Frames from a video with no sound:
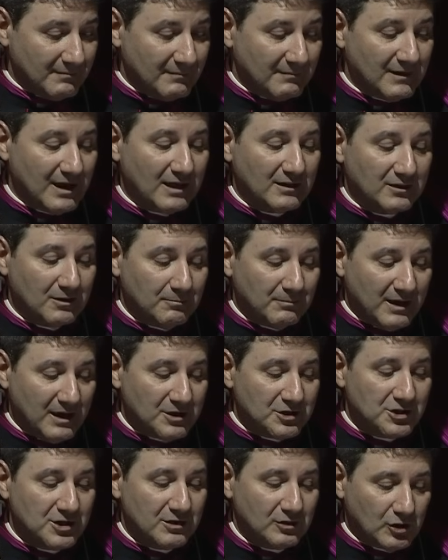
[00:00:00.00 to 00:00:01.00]
Not to
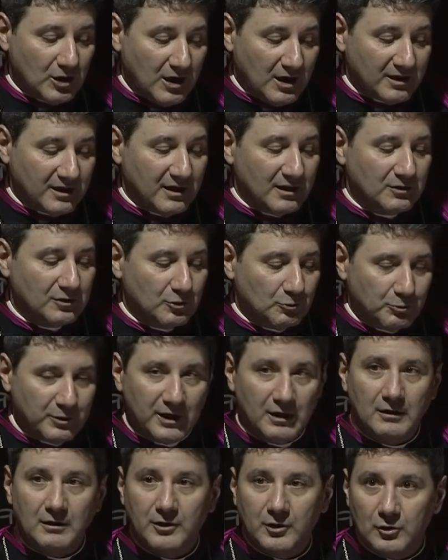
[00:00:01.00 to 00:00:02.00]
mention talking to
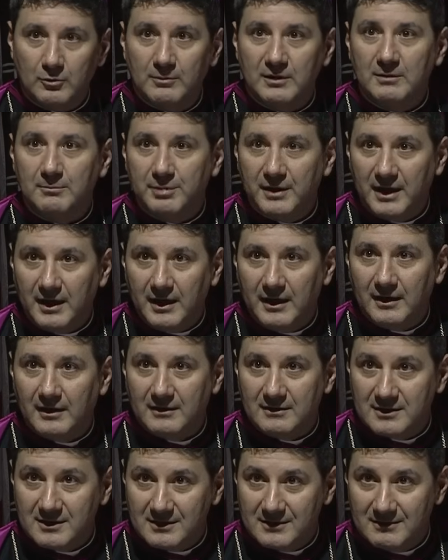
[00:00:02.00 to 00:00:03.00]
real human
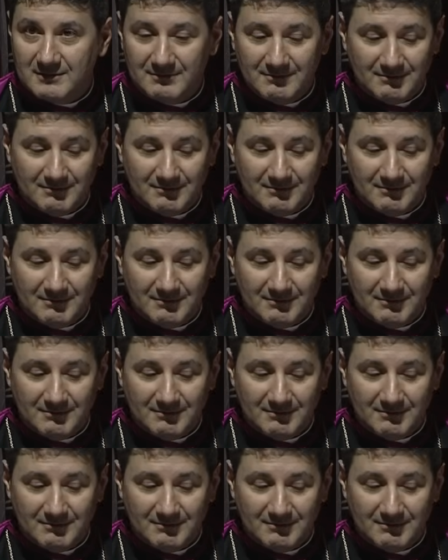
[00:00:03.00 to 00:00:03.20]
beings.